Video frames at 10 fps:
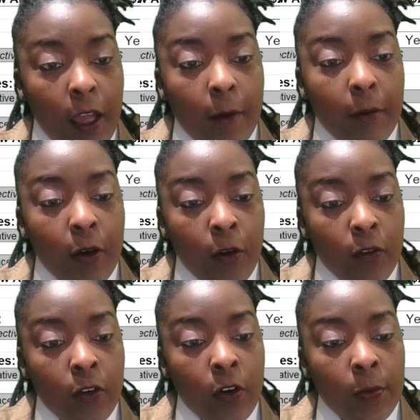But
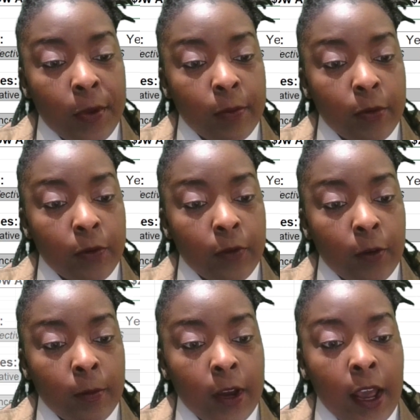overall, on this pro
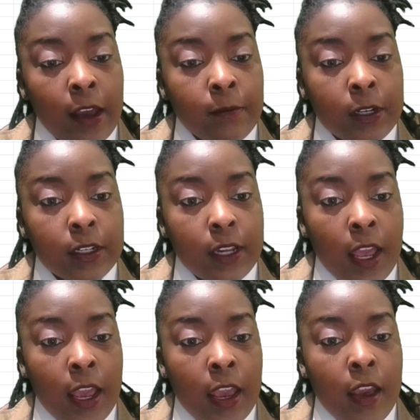forma, I must
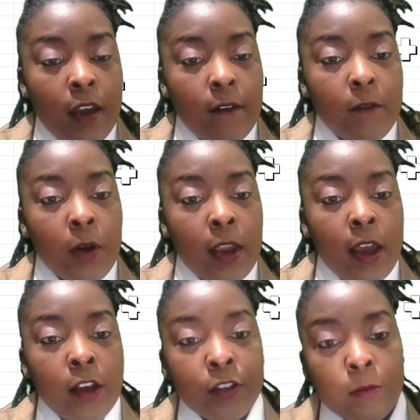say, for a
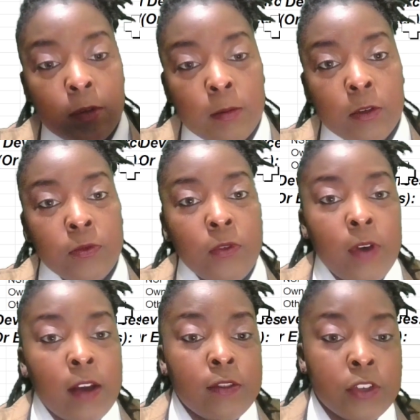house to be built for
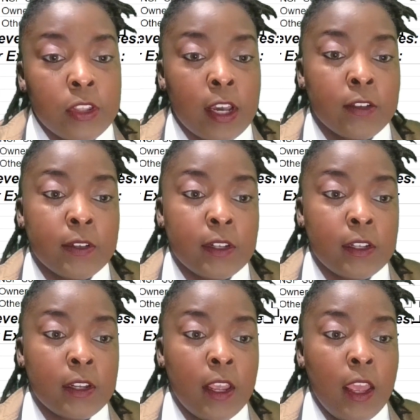500,000
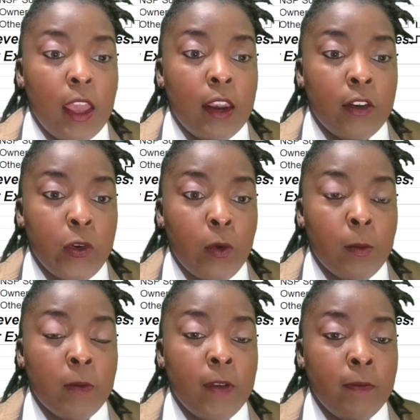and the
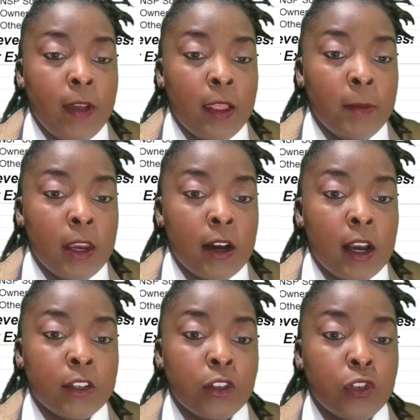total development
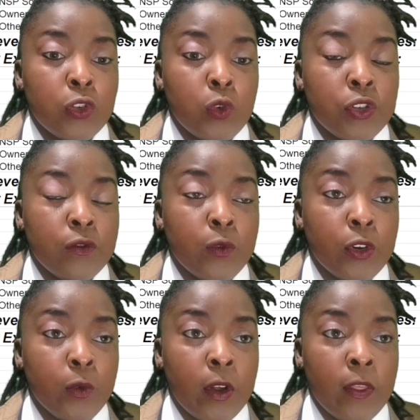cost is
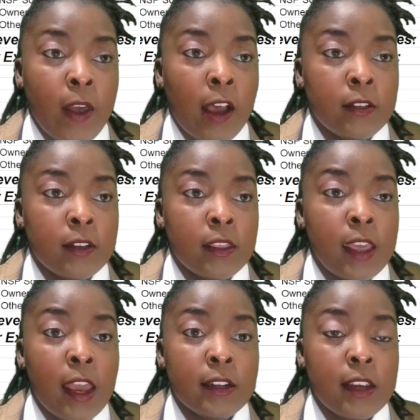241,000,
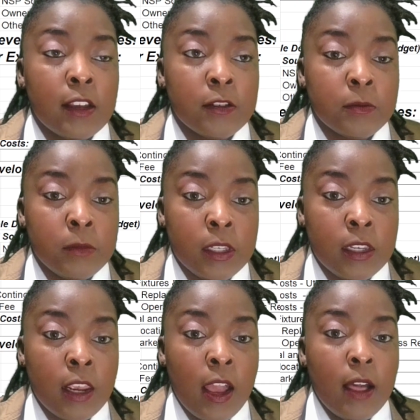that tells me
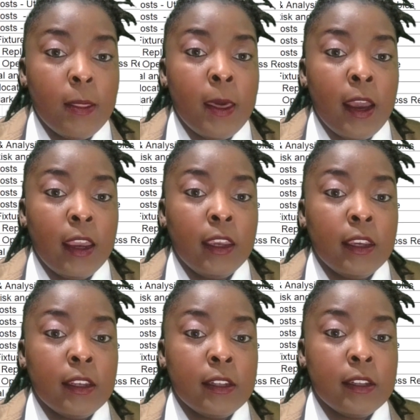that it
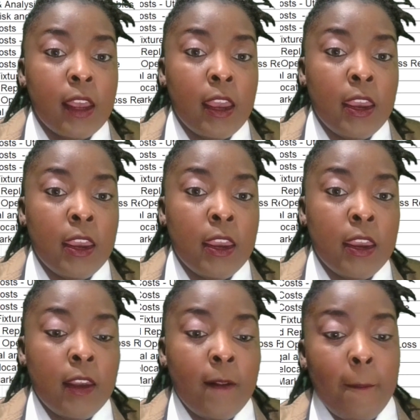is a.
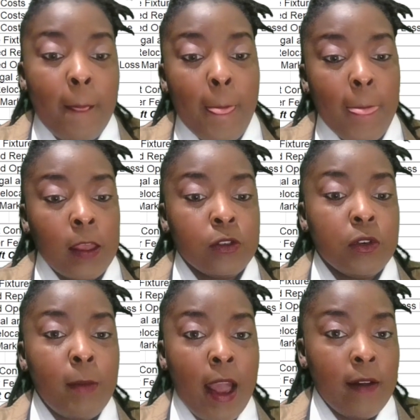Let's do the
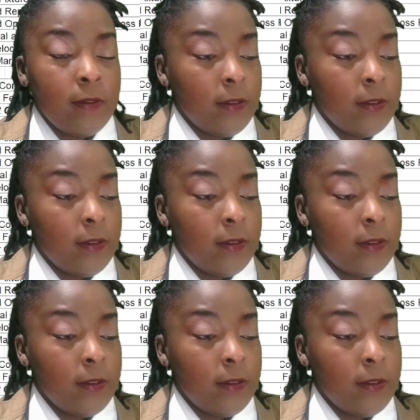math.